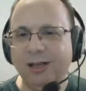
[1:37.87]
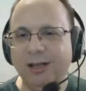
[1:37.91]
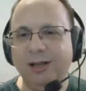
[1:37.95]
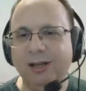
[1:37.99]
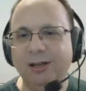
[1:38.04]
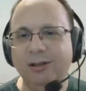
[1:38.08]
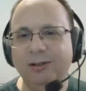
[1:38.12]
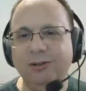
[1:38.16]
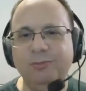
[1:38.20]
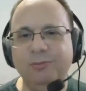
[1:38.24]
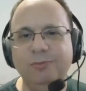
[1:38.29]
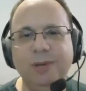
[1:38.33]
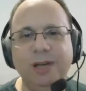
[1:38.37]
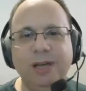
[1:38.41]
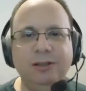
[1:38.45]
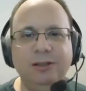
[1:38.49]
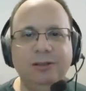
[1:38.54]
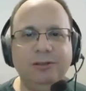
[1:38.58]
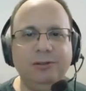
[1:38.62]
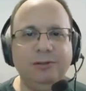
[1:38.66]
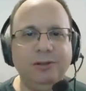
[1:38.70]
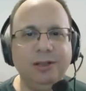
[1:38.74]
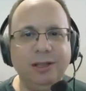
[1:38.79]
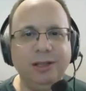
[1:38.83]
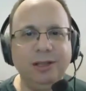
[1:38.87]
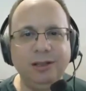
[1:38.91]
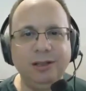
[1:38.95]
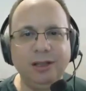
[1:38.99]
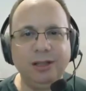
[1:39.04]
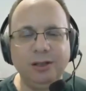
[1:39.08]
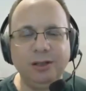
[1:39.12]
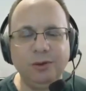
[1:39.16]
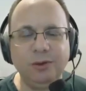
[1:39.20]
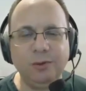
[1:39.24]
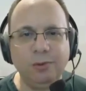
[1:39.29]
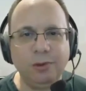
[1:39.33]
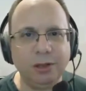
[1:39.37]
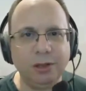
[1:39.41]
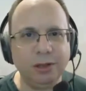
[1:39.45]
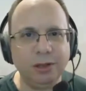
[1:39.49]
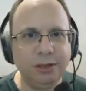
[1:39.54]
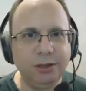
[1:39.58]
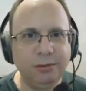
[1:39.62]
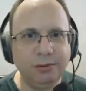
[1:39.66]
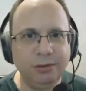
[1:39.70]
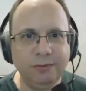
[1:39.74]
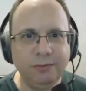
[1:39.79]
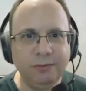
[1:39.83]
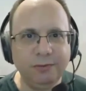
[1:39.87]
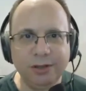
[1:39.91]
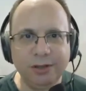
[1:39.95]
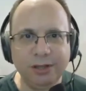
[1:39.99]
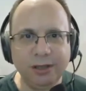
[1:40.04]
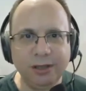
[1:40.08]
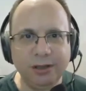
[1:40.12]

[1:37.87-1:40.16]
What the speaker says: I do mentoring and quality reviews